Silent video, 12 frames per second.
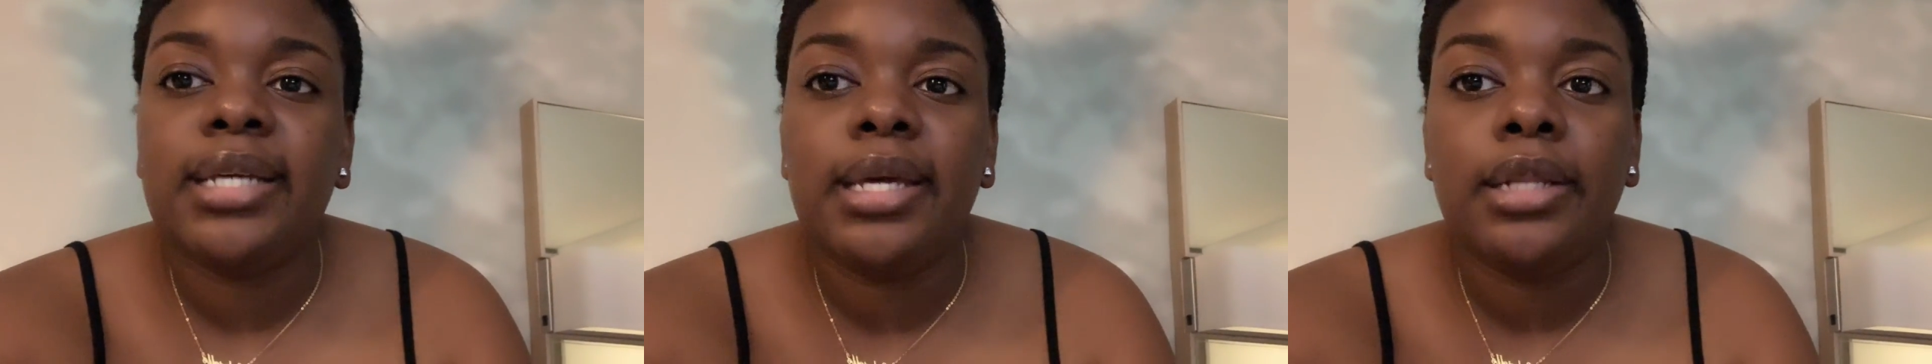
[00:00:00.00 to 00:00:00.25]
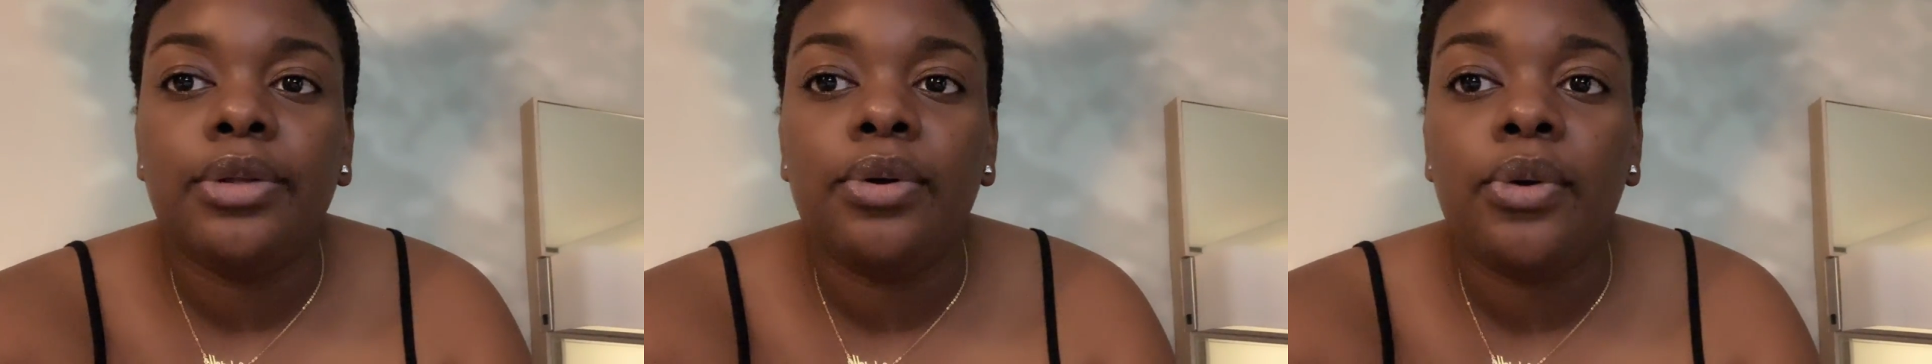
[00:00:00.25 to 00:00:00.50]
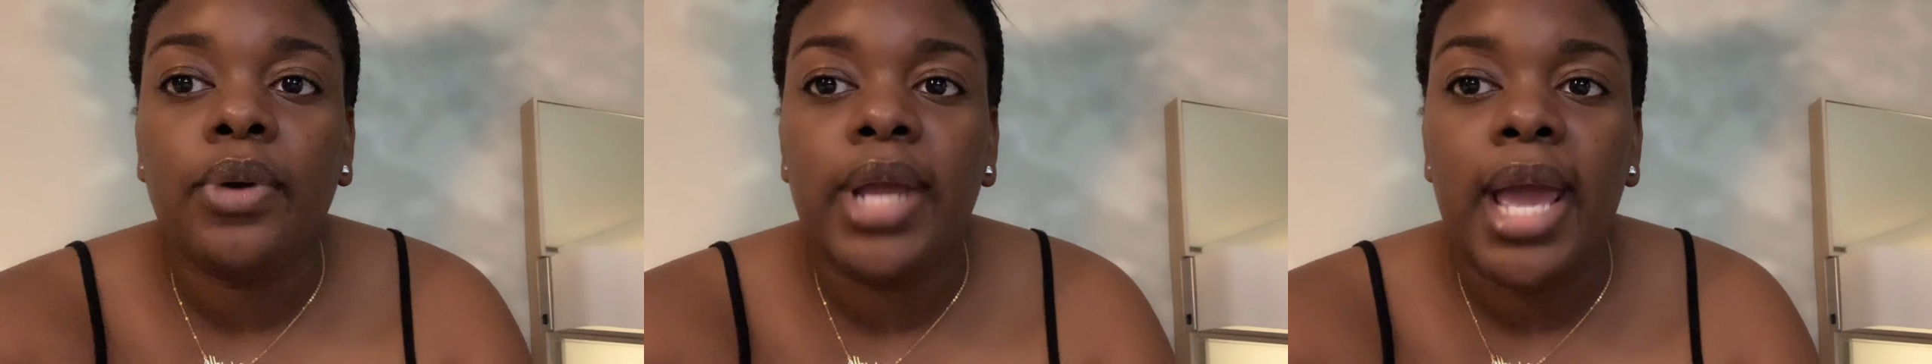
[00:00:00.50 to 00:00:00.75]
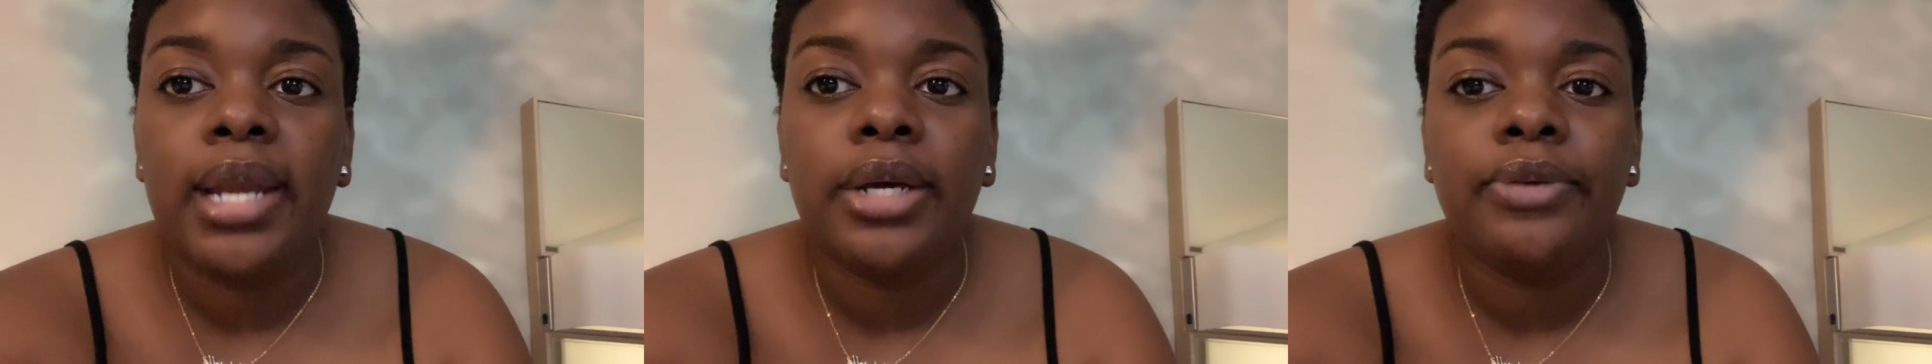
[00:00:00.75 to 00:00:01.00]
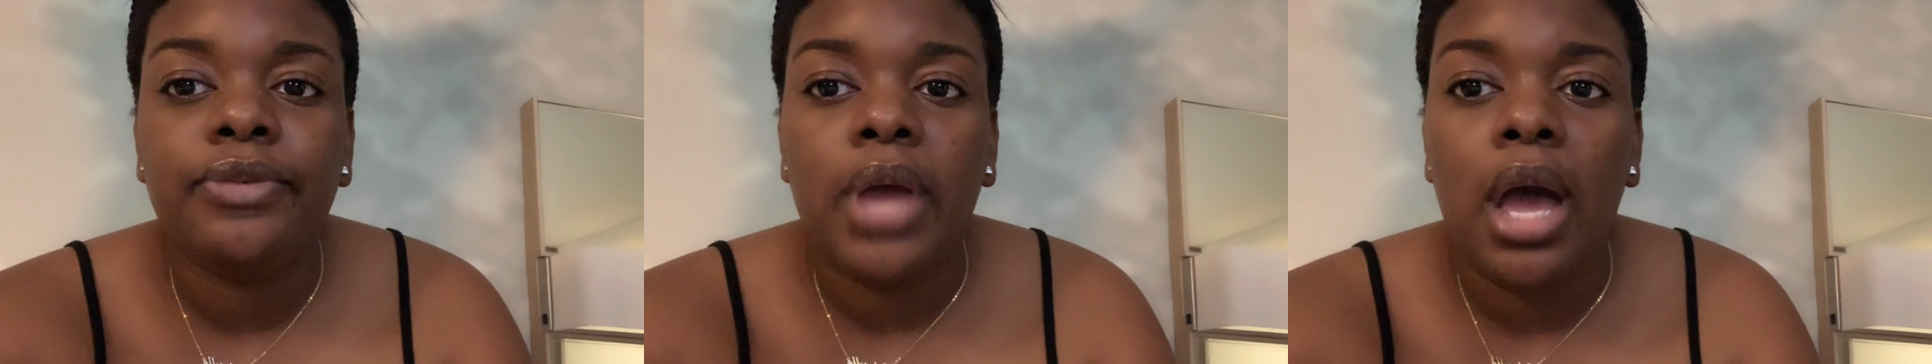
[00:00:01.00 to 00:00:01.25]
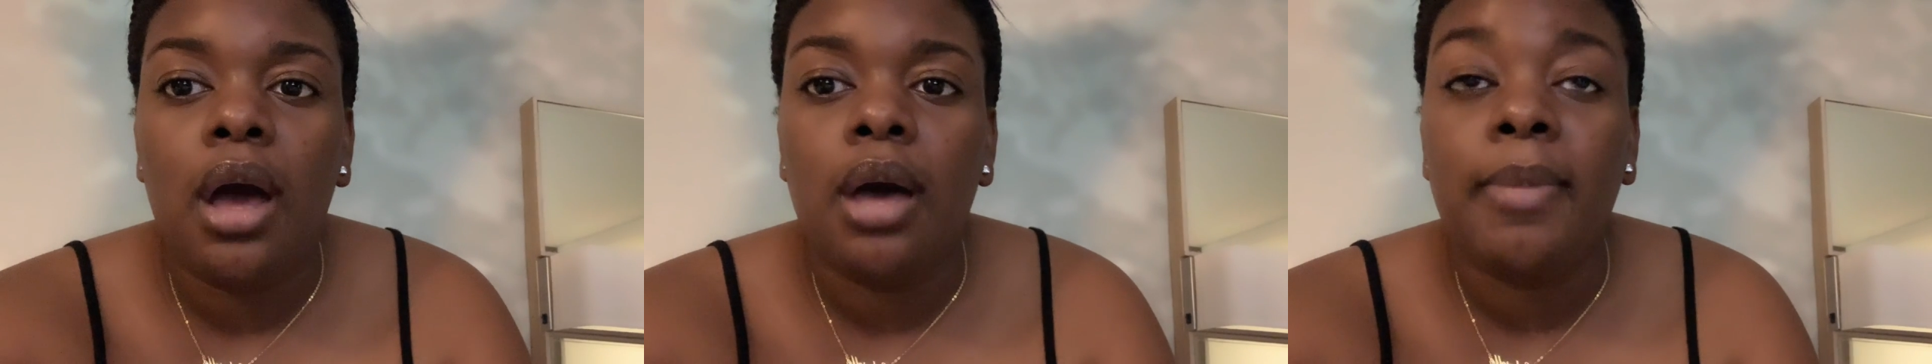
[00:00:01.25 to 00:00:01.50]
to get a little creative
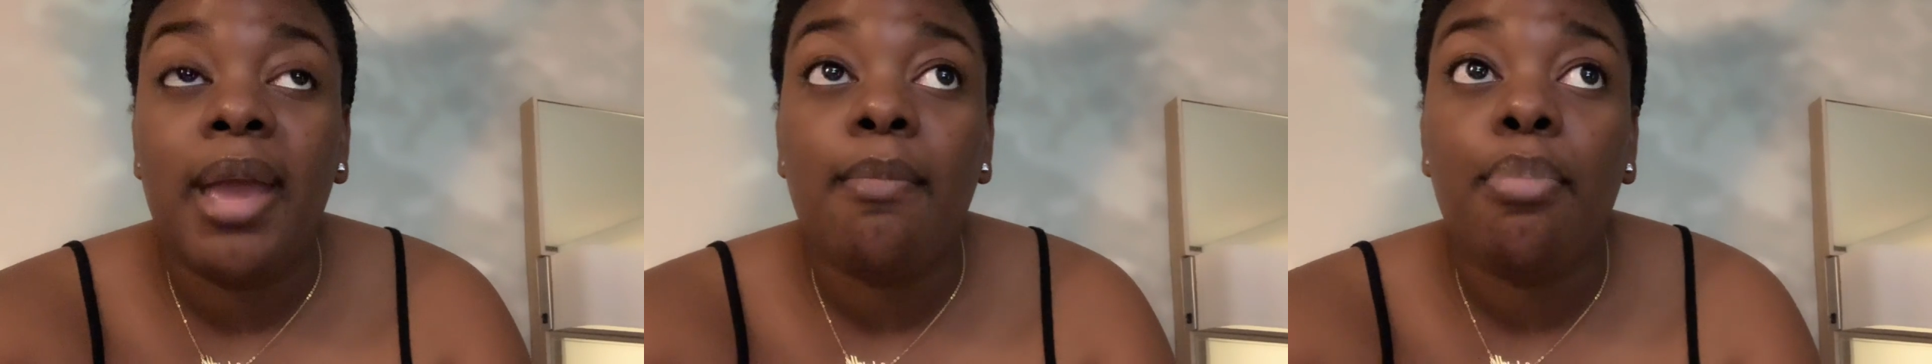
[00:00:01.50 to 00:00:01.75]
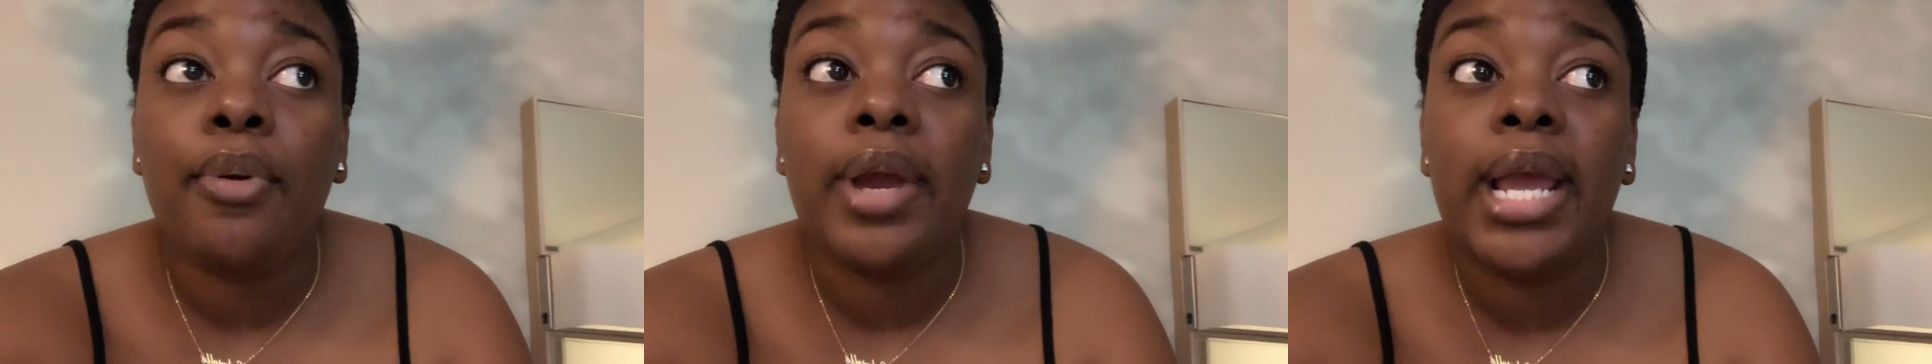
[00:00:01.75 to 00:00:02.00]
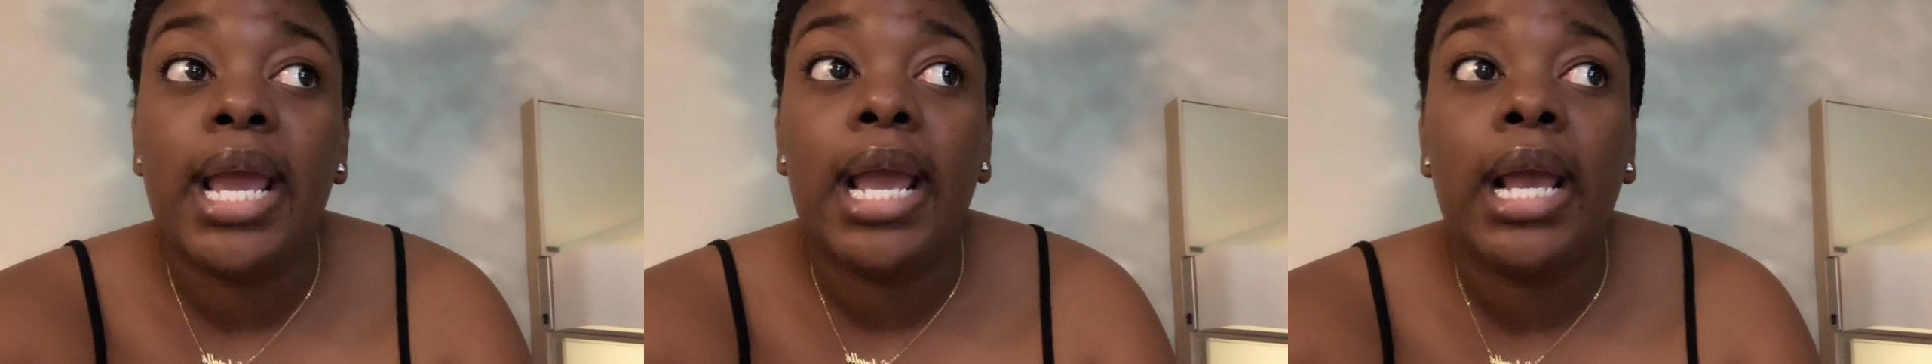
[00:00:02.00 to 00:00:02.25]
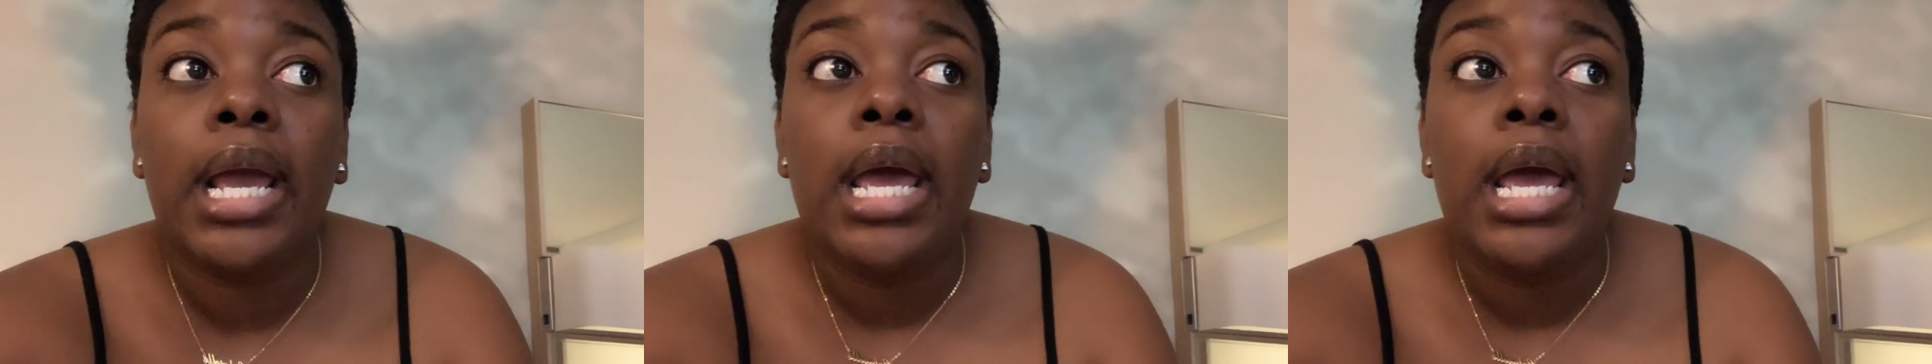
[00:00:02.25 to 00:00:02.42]
um, and bring